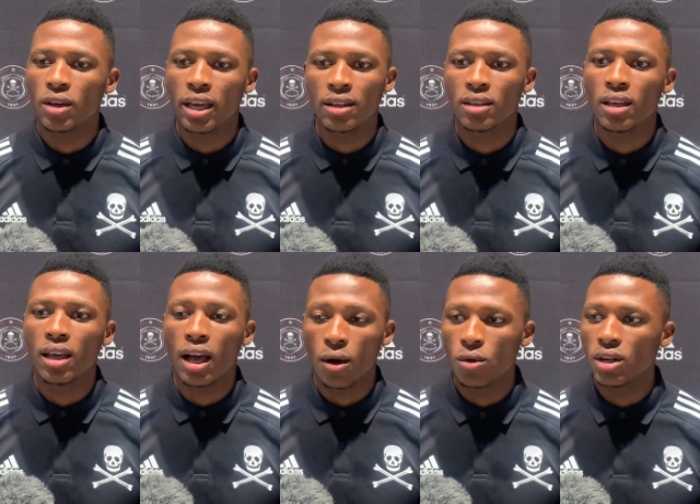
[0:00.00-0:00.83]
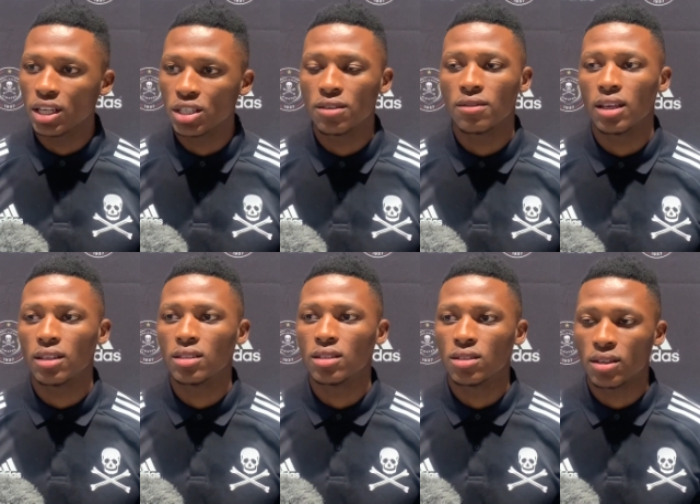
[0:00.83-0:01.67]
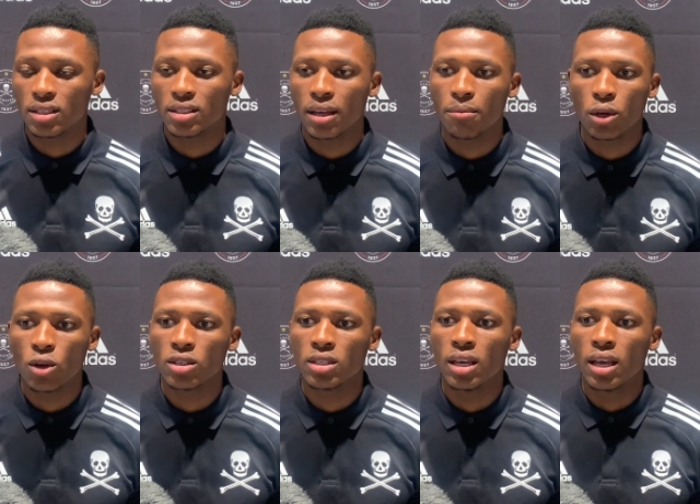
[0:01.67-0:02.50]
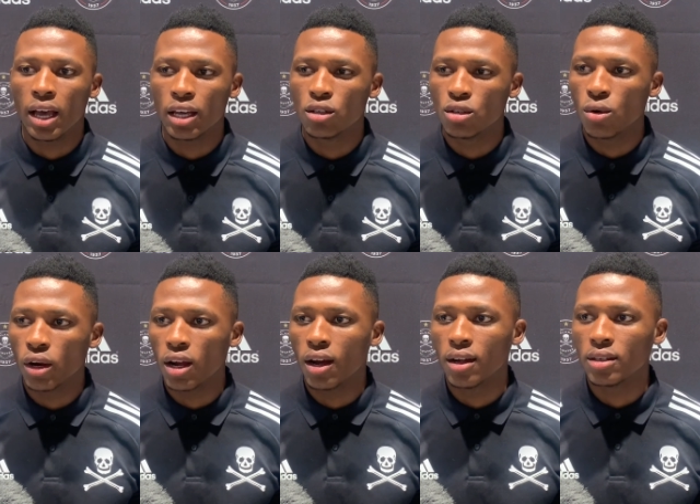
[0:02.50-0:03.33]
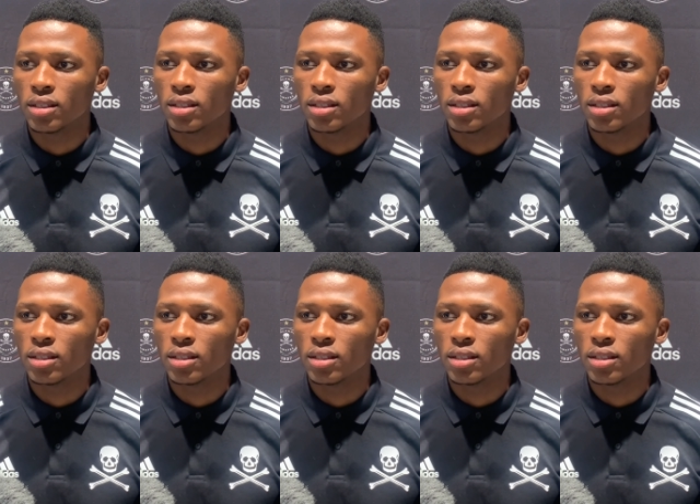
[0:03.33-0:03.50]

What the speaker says: and I will achieve that, you understand? Because I do work hard,